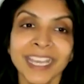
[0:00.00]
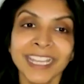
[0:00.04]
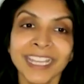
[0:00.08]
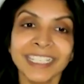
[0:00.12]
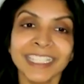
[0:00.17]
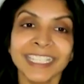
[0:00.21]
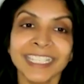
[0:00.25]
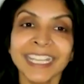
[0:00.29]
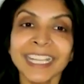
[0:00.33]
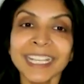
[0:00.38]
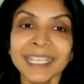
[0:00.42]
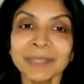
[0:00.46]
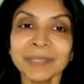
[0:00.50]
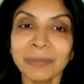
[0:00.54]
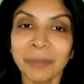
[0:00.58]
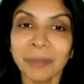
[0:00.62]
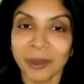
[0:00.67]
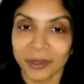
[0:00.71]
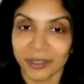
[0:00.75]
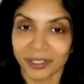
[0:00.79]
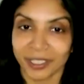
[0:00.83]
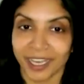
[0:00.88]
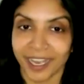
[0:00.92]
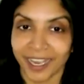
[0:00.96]
Today's
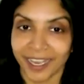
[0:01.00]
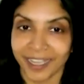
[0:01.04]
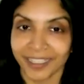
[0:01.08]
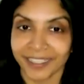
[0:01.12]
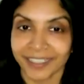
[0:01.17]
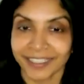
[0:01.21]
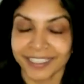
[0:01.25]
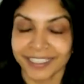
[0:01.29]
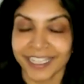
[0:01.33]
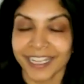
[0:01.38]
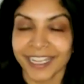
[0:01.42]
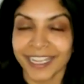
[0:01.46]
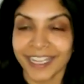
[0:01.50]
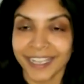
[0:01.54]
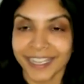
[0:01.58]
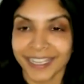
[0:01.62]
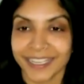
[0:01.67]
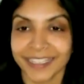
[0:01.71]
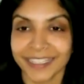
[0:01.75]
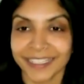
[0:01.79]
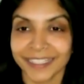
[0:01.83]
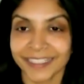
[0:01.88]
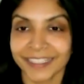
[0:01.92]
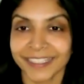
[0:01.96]
podcast
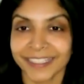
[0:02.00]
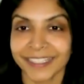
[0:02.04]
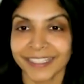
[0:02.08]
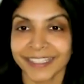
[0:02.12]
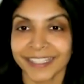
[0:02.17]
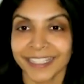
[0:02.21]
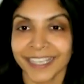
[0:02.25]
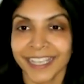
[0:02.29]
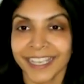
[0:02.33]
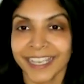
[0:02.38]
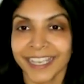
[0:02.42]
is